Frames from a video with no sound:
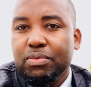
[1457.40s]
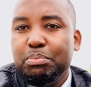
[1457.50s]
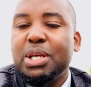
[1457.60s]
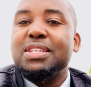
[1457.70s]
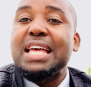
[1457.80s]

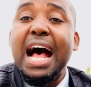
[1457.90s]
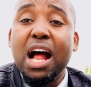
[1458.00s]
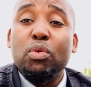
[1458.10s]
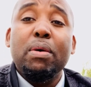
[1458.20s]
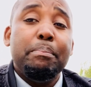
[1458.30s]
Because
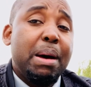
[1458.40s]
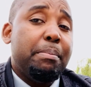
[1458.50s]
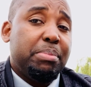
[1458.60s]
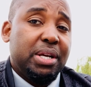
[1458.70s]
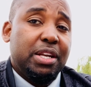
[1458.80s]
I
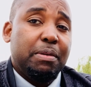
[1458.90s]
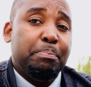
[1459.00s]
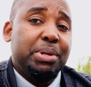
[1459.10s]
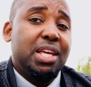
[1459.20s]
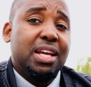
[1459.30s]
remembered
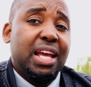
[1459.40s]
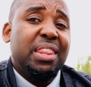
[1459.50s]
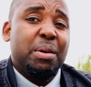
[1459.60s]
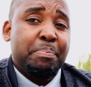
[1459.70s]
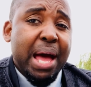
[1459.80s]
being
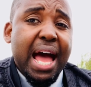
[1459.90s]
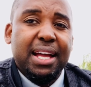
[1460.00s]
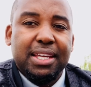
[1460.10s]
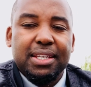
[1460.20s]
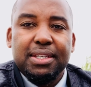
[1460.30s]
in the
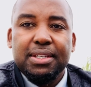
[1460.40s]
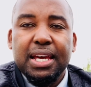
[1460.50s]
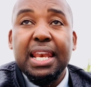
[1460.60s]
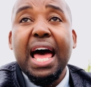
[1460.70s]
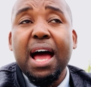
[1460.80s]
back.
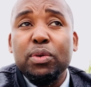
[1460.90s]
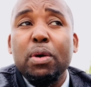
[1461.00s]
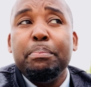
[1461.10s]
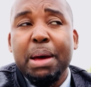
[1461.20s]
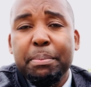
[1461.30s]
And I
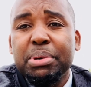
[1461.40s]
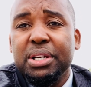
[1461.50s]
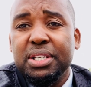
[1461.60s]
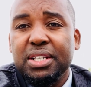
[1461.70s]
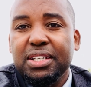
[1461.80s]

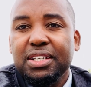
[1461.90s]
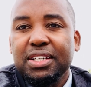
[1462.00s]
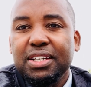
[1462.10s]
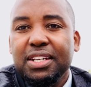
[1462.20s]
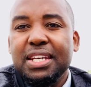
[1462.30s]
remembered
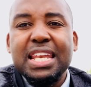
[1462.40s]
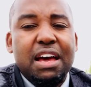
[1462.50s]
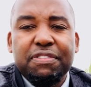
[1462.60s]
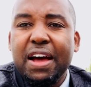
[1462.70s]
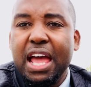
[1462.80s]

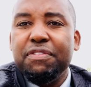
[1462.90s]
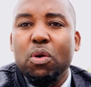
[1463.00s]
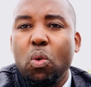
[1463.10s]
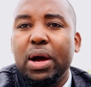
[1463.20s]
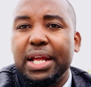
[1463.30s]
never ever
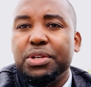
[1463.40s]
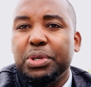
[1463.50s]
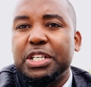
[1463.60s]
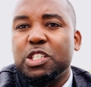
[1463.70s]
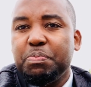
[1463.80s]
wanted to
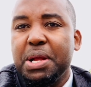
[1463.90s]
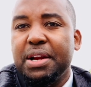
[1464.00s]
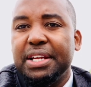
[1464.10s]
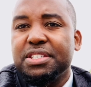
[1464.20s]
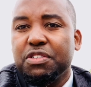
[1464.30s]

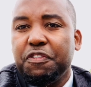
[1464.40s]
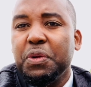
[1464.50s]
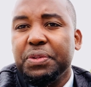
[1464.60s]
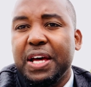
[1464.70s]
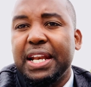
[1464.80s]
experience or
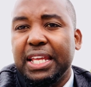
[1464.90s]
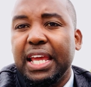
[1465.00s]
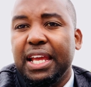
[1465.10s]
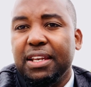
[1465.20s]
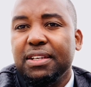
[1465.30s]
feel that
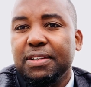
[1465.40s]
again.